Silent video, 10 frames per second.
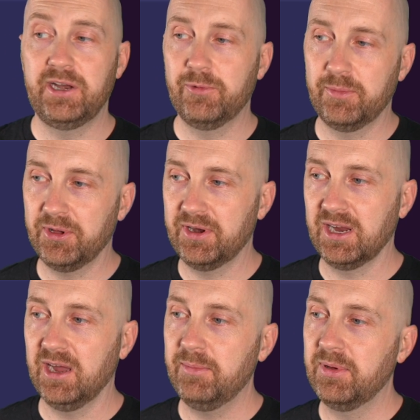we're building
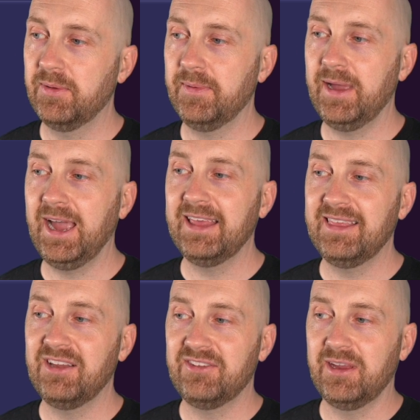up at
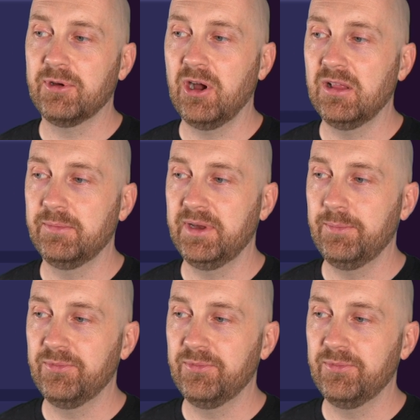that same column name.